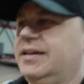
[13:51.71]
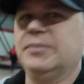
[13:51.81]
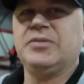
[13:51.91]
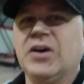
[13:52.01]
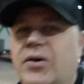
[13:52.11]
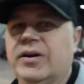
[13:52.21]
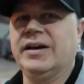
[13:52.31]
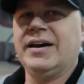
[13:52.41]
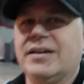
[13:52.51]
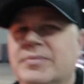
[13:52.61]
Kim's going
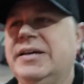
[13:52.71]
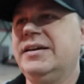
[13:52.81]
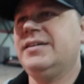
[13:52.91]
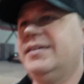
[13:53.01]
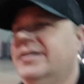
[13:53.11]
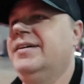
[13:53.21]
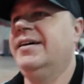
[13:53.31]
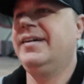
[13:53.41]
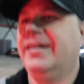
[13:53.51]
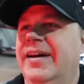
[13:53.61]
ahead of me,
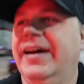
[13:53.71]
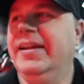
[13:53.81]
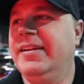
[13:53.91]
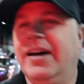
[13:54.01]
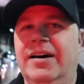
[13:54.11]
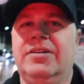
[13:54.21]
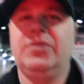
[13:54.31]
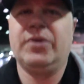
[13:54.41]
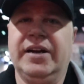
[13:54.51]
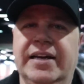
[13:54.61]
and
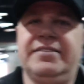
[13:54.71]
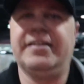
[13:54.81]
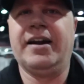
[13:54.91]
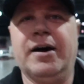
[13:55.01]
we're going to get set